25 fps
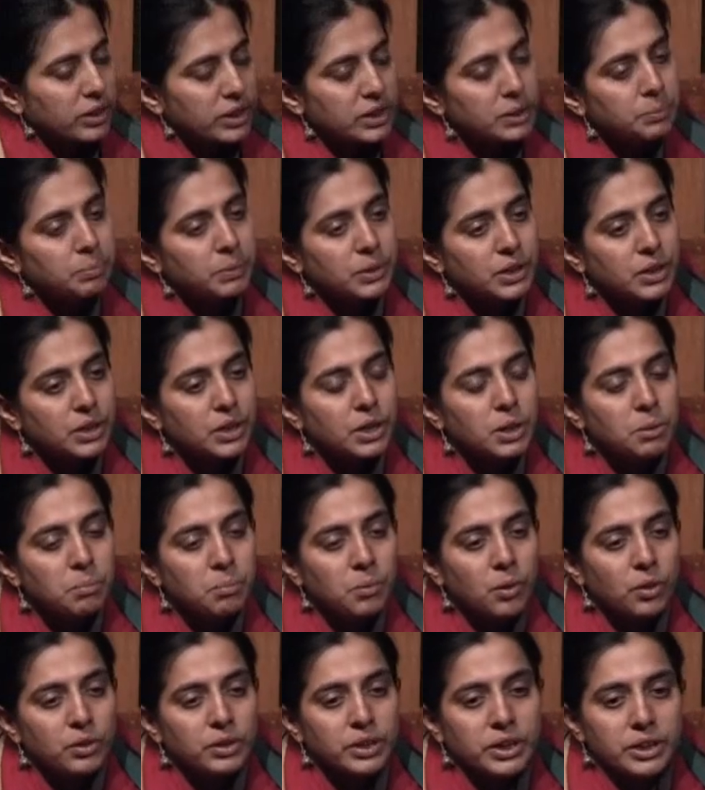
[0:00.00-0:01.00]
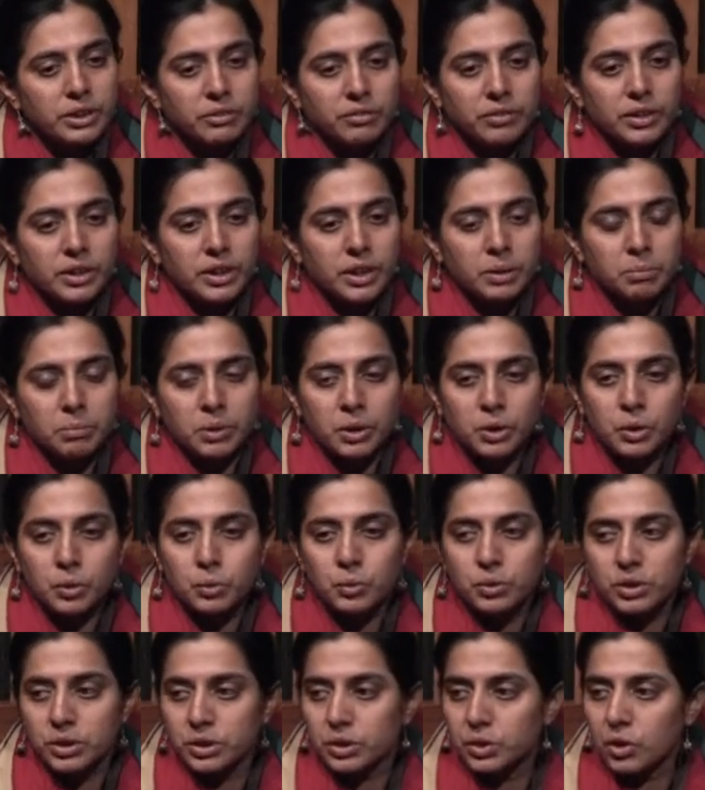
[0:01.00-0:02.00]
this particular project we are able
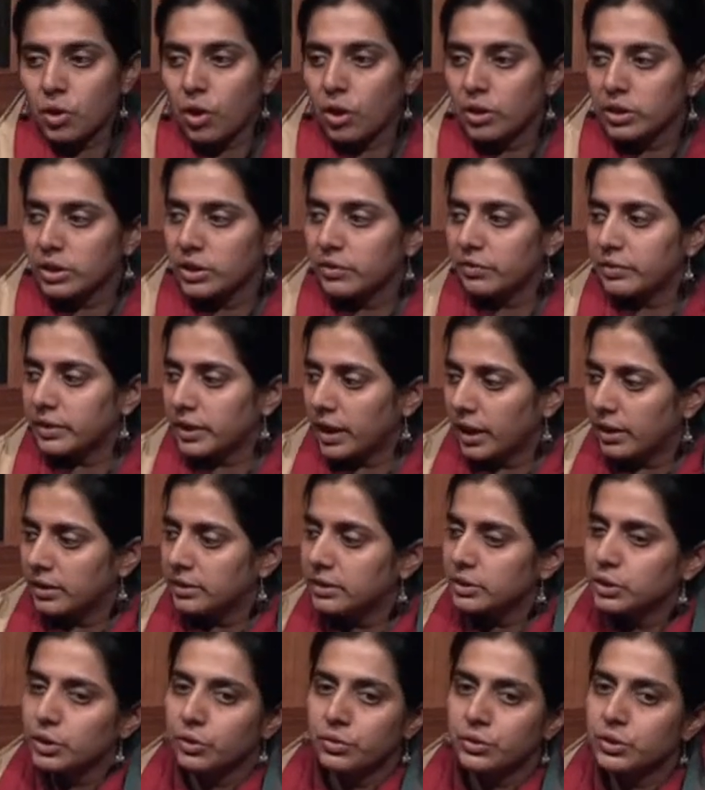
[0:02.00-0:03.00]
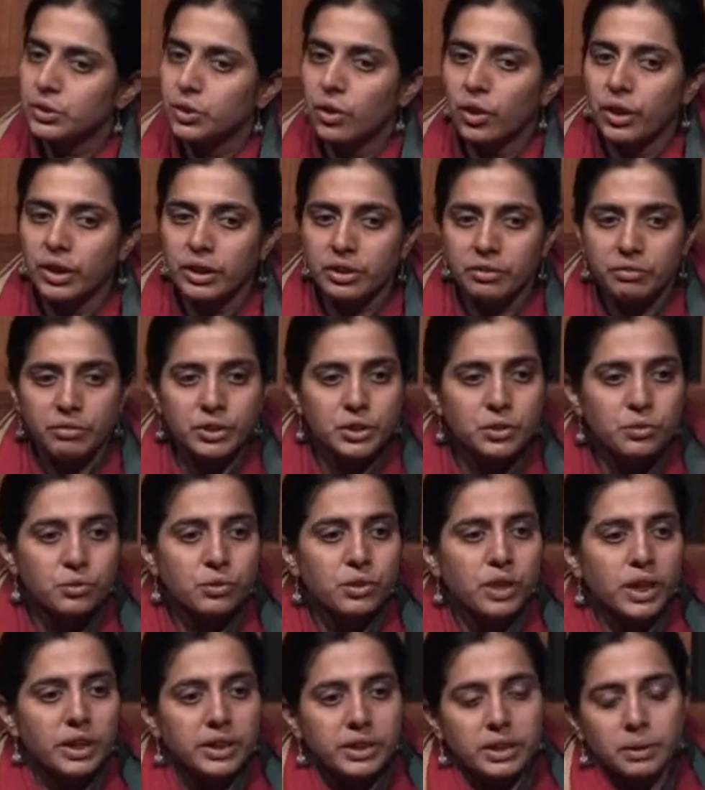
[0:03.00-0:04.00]
to just conserve tons of soil which
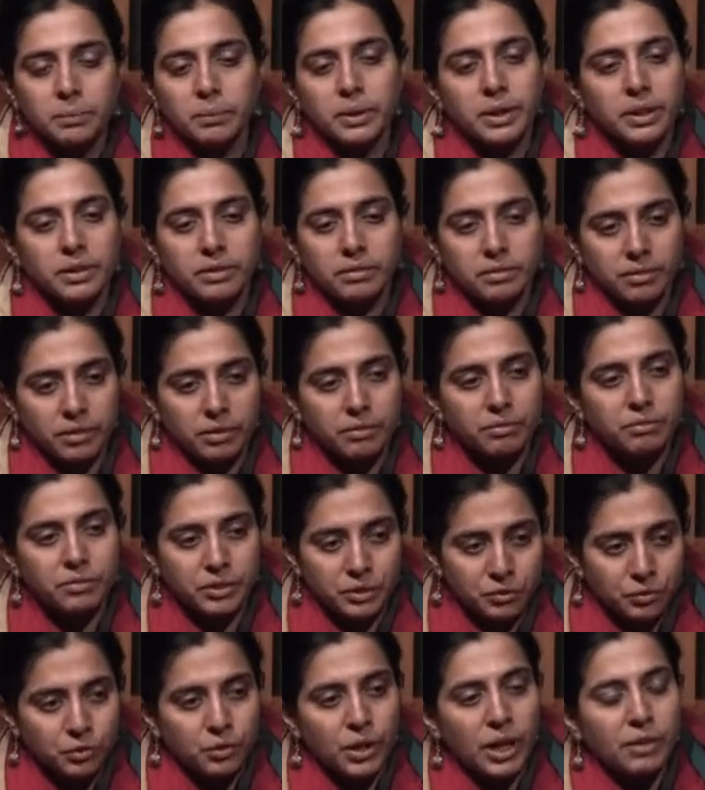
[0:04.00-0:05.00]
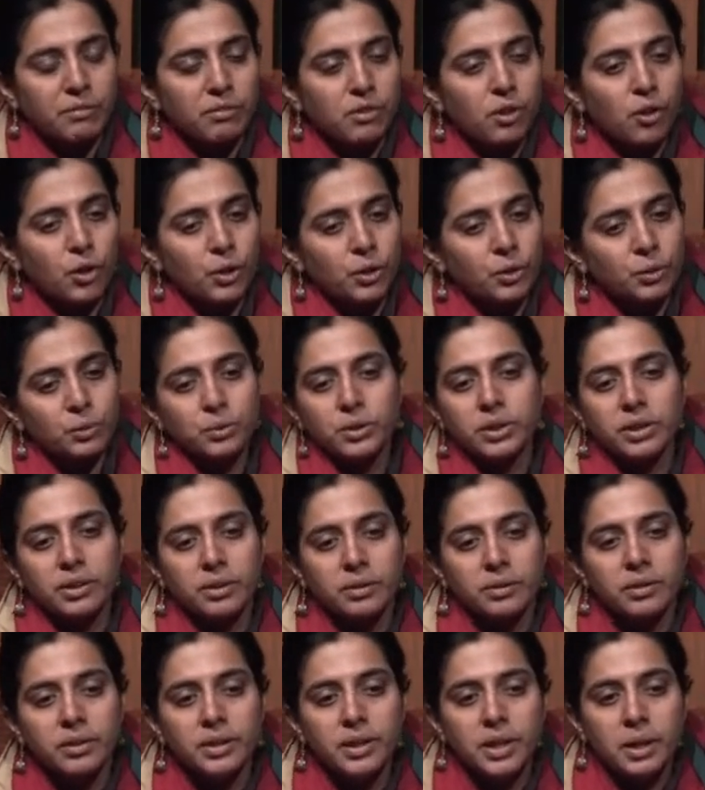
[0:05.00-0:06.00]
would ultimate which would have gone to
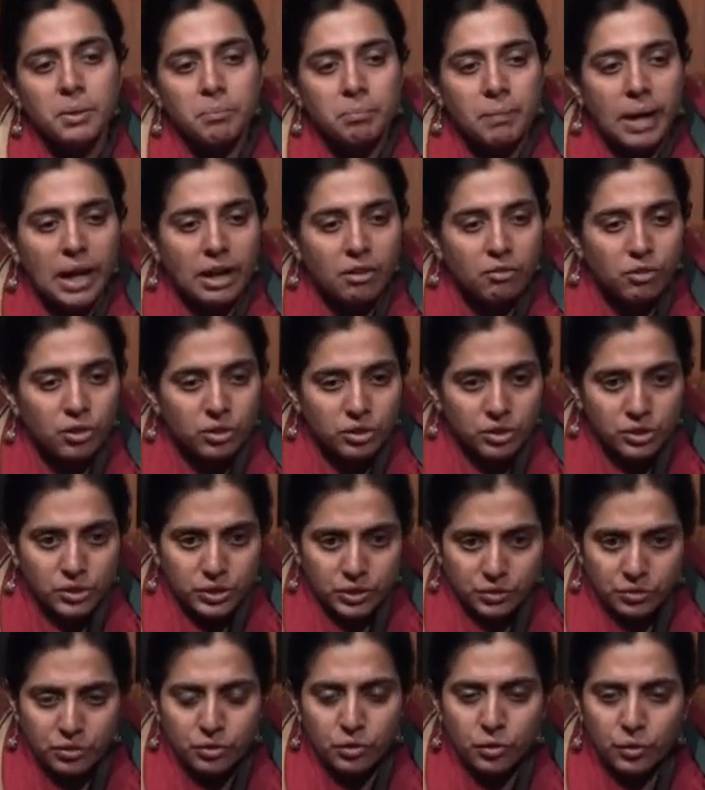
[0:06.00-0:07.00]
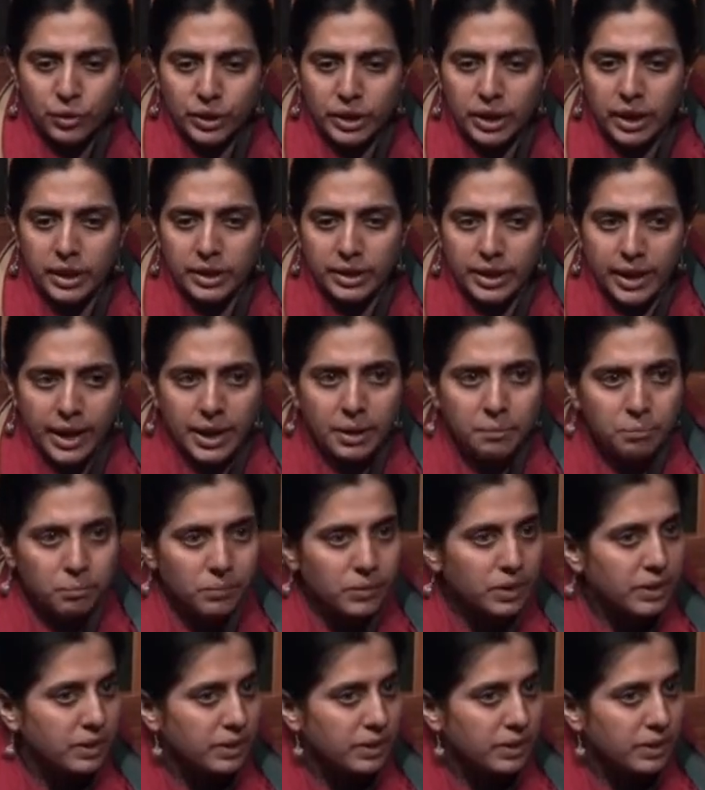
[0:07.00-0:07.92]
the backwaters of Koyna Dam.